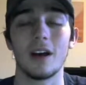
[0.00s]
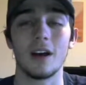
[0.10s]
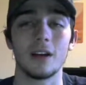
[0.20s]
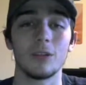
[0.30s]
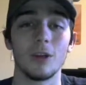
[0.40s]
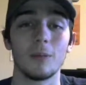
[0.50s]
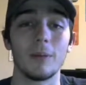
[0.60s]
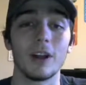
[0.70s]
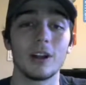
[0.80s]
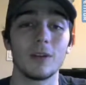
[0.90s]
Solar Power. I'm
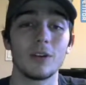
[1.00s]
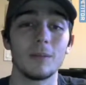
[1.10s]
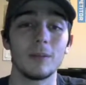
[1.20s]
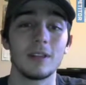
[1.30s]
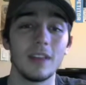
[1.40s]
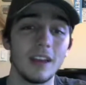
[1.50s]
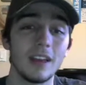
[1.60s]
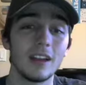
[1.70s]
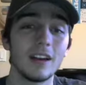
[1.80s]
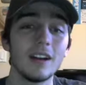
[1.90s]
not sure if we're going to be seeing
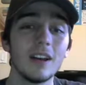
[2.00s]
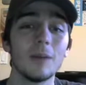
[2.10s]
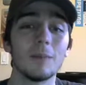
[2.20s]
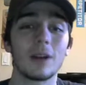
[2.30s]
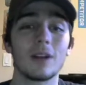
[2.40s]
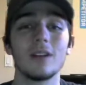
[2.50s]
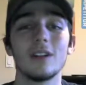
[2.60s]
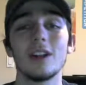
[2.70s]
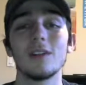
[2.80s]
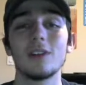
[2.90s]
here, but
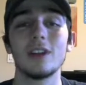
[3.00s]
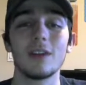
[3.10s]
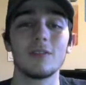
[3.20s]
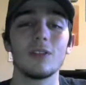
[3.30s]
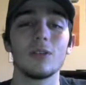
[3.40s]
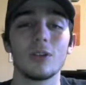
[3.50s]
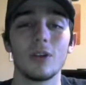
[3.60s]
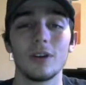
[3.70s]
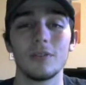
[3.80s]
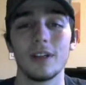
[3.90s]
Shiftry definitely with
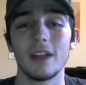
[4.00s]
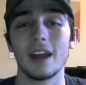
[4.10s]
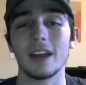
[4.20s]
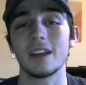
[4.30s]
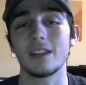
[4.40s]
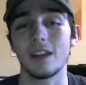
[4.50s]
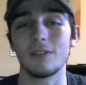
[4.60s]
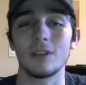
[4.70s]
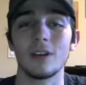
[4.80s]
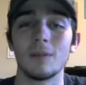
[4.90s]
Chlorophyll, and Ninetales
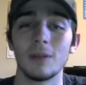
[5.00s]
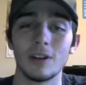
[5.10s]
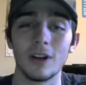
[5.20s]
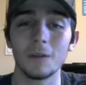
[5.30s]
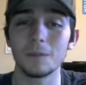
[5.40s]
definitely going to be Drought.